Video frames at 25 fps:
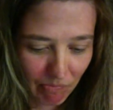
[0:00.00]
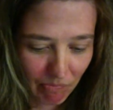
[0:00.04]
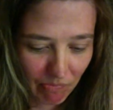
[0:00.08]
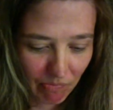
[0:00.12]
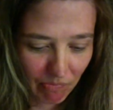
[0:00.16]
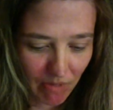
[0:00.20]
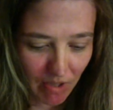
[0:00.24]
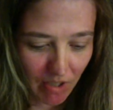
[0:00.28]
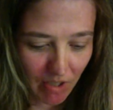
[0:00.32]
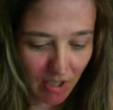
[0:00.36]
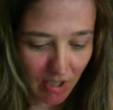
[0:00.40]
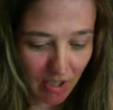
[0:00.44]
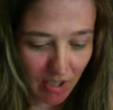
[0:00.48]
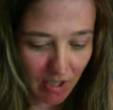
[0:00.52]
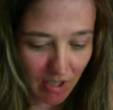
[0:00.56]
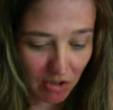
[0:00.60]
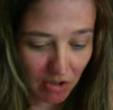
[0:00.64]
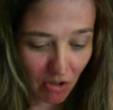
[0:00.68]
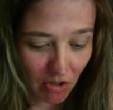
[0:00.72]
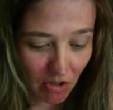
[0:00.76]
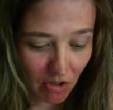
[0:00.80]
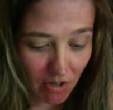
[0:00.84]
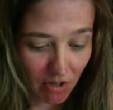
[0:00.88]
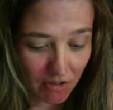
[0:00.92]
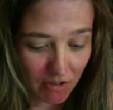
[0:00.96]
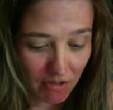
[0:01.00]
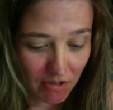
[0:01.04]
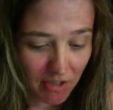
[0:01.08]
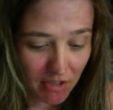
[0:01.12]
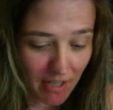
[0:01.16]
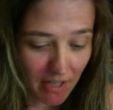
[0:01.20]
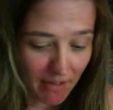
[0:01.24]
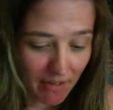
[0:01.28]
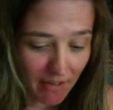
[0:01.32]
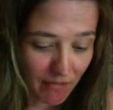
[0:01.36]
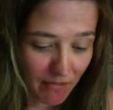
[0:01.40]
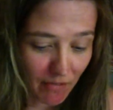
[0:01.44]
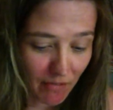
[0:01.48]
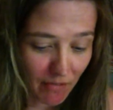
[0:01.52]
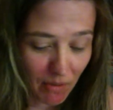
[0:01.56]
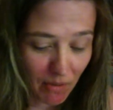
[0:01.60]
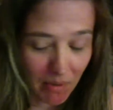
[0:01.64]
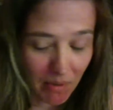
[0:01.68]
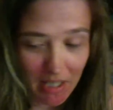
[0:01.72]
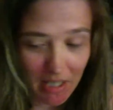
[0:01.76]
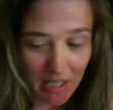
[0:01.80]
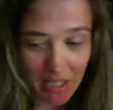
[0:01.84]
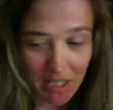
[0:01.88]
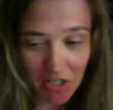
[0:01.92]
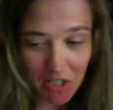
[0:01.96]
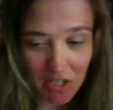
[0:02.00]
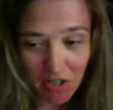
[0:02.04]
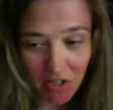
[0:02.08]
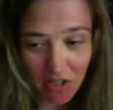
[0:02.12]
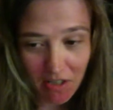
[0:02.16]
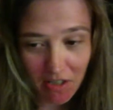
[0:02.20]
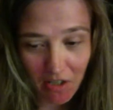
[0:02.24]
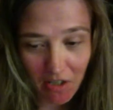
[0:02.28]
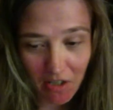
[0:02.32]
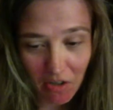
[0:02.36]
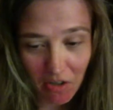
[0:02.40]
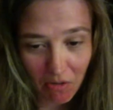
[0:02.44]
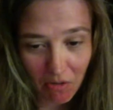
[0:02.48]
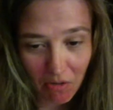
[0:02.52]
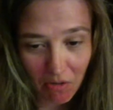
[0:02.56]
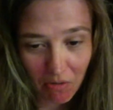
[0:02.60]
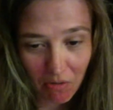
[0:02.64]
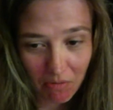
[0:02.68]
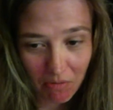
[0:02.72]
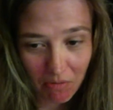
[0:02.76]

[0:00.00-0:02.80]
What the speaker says: Does your altars have different religions than you?